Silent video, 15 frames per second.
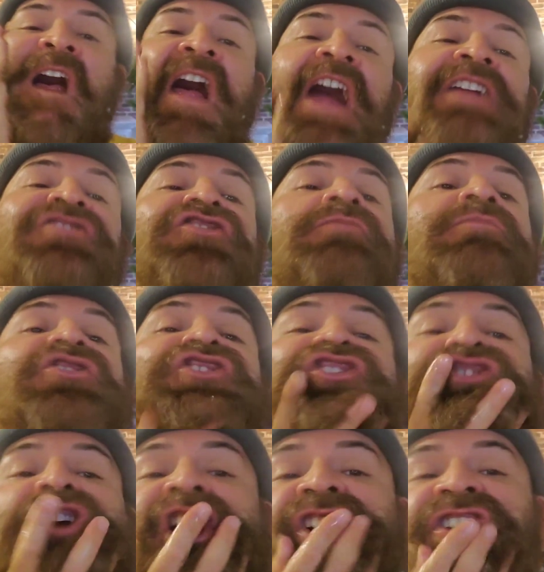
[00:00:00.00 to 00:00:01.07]
All right, so
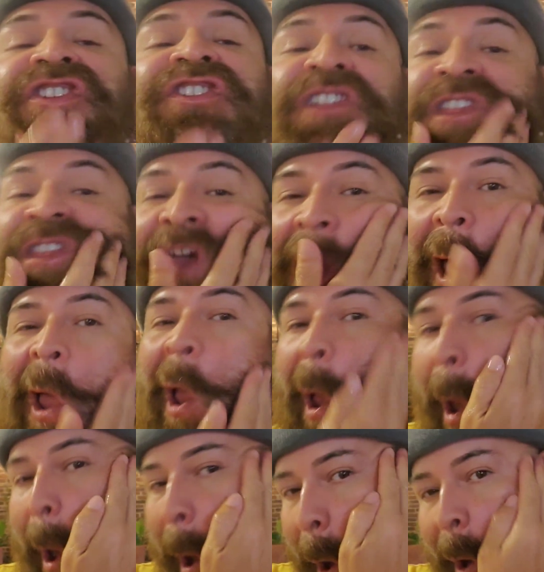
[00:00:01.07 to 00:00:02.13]
massage it in there.
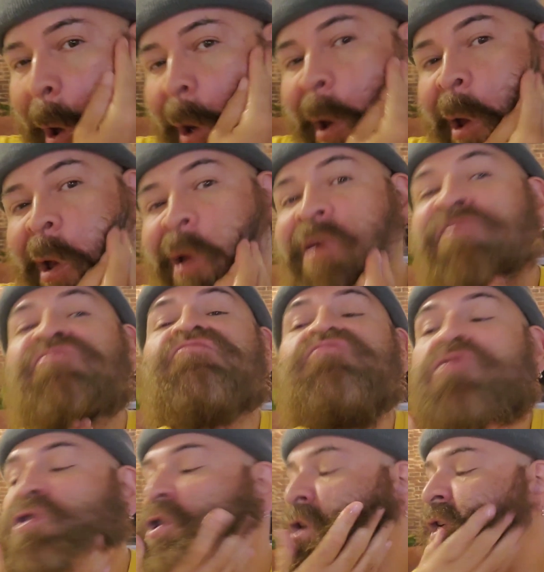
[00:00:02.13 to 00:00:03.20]

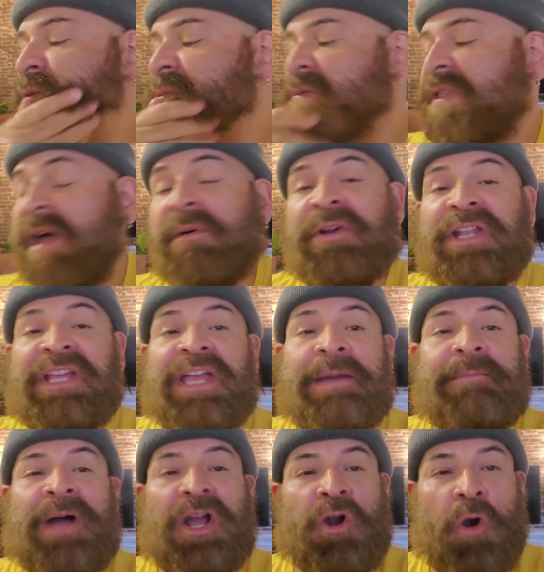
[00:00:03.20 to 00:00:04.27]
All right, now I'm going to
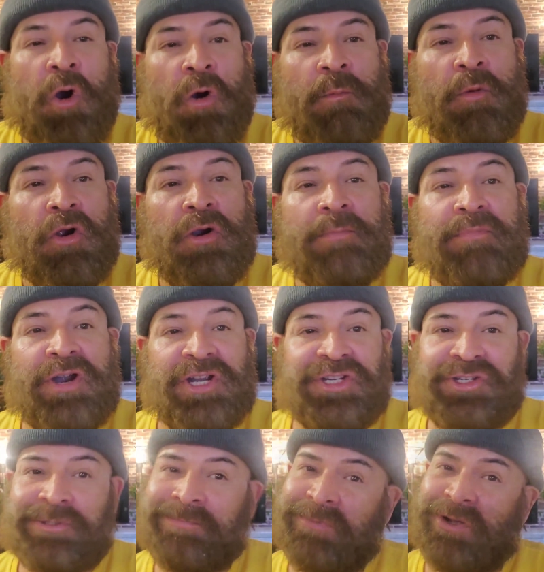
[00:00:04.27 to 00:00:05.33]
get my comb or
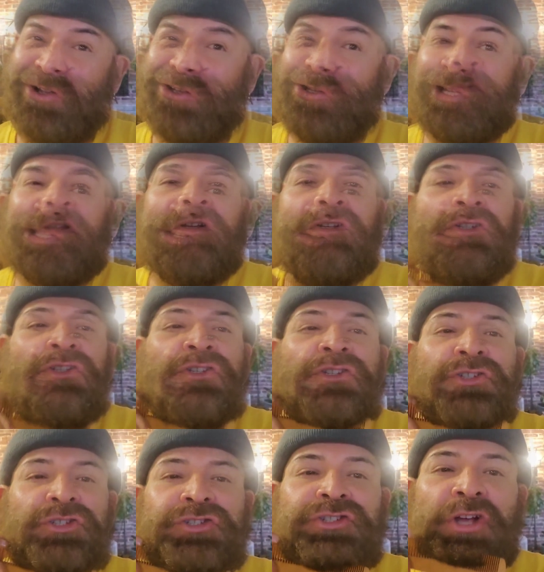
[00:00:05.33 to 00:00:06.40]
brush. Go look a little
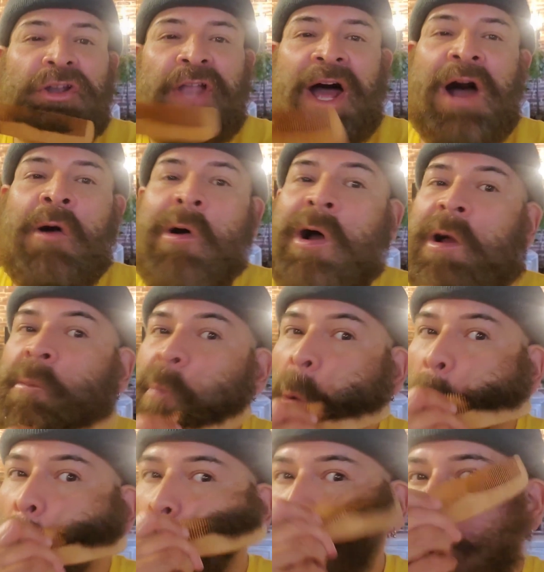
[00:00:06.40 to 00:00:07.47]
crazy. So now I'm
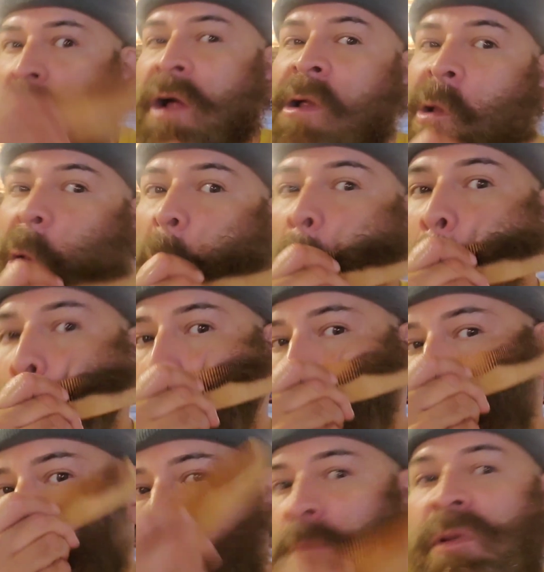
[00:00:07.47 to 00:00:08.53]
going to
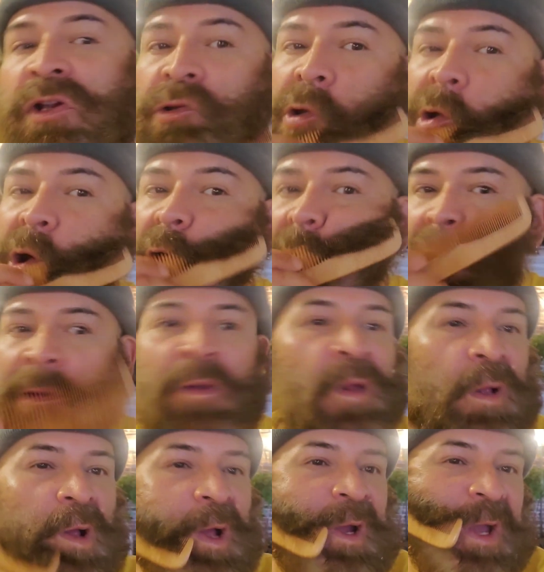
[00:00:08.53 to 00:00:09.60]
make sure
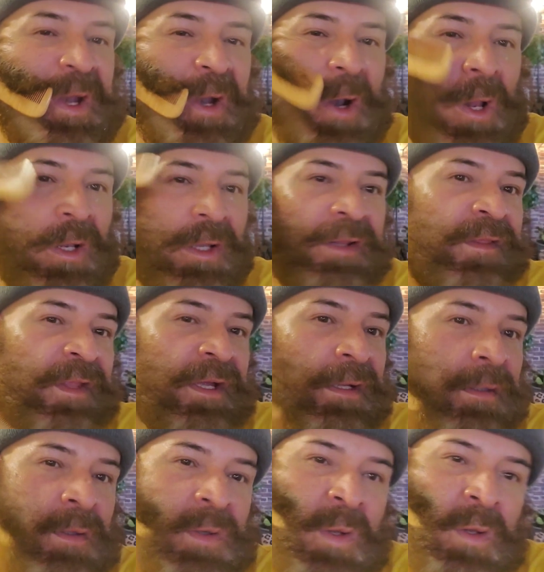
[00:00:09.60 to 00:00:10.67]
I get it all in there.